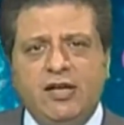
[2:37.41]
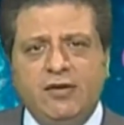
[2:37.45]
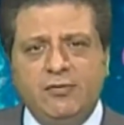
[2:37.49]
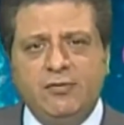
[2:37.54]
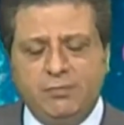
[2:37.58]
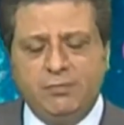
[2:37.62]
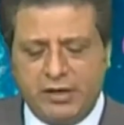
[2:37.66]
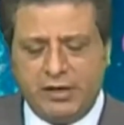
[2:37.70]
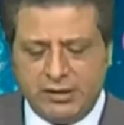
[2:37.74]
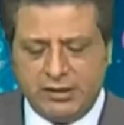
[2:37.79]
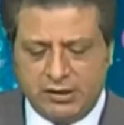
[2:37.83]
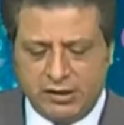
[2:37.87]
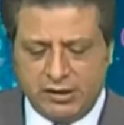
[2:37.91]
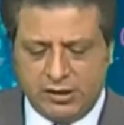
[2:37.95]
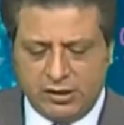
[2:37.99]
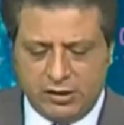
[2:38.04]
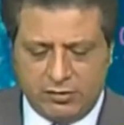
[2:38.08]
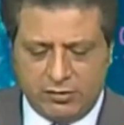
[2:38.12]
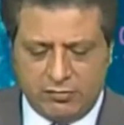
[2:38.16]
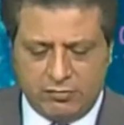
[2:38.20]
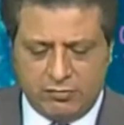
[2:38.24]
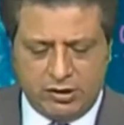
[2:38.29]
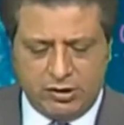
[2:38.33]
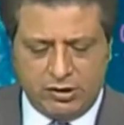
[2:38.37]
developed
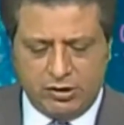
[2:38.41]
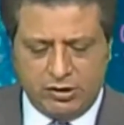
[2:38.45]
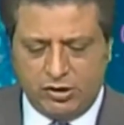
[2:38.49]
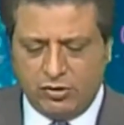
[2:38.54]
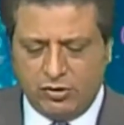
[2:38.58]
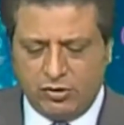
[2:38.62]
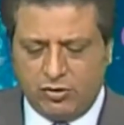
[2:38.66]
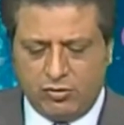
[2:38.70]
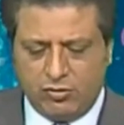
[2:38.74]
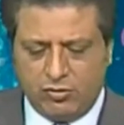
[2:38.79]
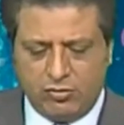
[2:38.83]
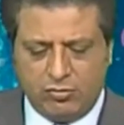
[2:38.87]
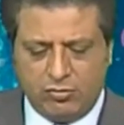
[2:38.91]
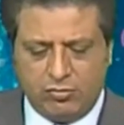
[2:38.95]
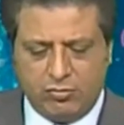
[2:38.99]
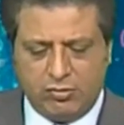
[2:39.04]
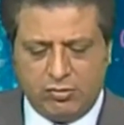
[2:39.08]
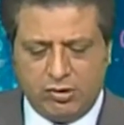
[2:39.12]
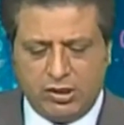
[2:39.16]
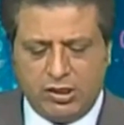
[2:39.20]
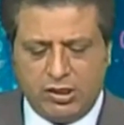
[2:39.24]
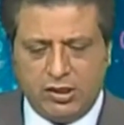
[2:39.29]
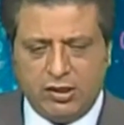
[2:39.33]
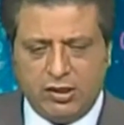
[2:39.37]
by the, you
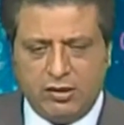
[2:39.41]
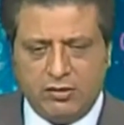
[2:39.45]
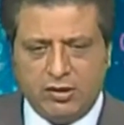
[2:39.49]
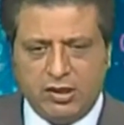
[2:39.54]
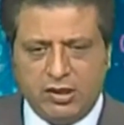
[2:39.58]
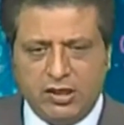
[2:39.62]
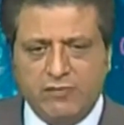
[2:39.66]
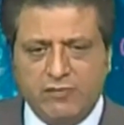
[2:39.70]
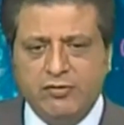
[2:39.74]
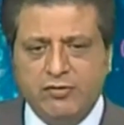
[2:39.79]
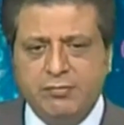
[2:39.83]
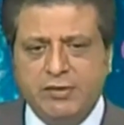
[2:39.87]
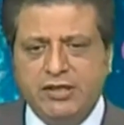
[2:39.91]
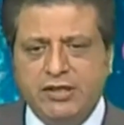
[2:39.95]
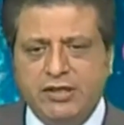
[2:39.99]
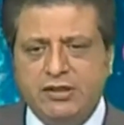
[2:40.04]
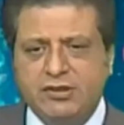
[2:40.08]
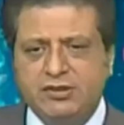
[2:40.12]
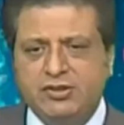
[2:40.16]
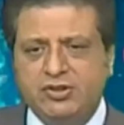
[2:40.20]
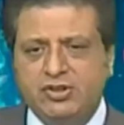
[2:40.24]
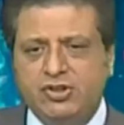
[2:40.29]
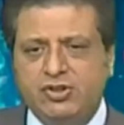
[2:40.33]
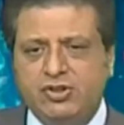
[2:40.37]
know,
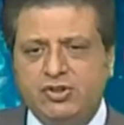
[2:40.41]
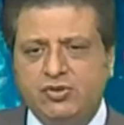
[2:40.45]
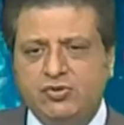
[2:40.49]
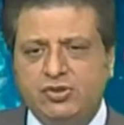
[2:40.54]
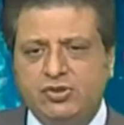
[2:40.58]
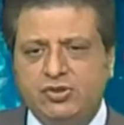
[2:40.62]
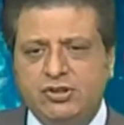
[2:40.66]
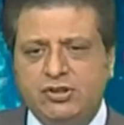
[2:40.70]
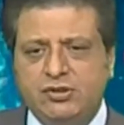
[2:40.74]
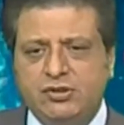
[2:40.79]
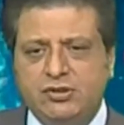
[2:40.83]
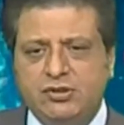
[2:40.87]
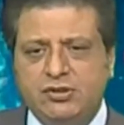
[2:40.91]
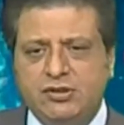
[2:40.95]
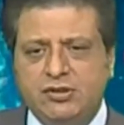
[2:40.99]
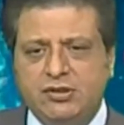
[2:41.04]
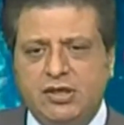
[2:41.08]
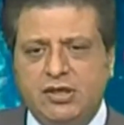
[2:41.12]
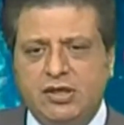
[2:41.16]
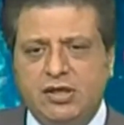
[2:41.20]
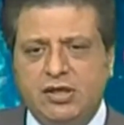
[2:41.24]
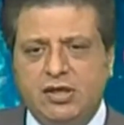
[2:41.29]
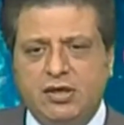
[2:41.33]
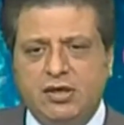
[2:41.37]
government
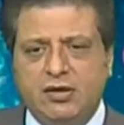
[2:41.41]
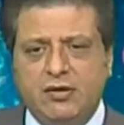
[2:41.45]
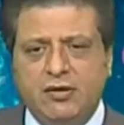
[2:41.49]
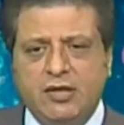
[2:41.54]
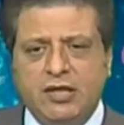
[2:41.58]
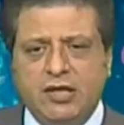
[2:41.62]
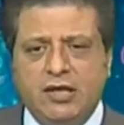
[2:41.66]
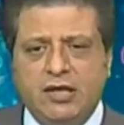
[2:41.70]
institutions.